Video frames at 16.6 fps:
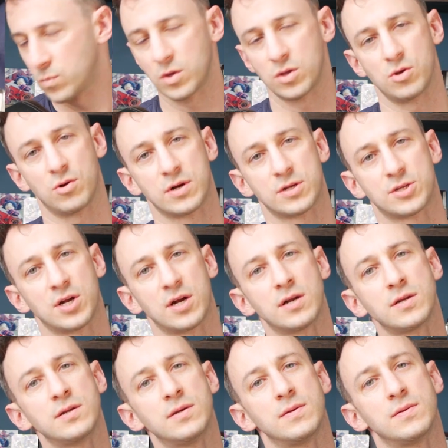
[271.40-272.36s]
Your
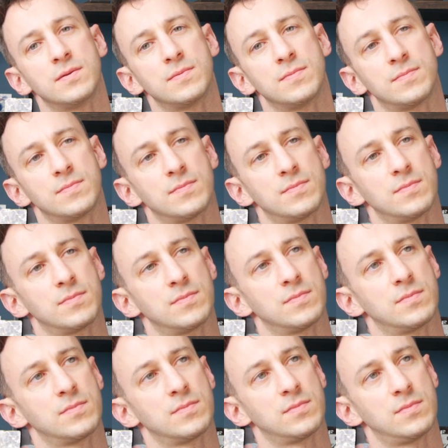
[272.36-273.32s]
turn.
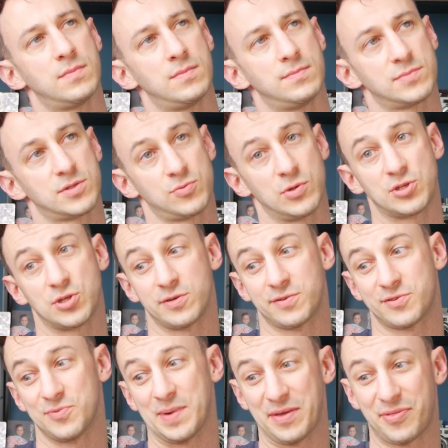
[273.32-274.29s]
Switching
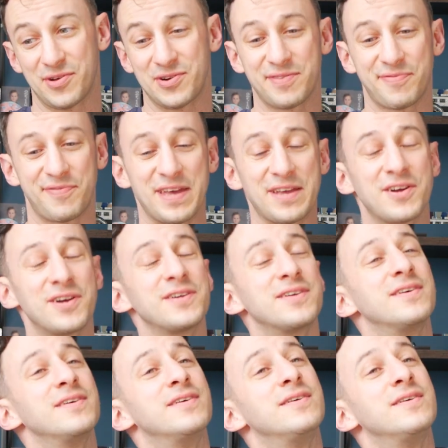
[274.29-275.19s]
to my 3rd finger.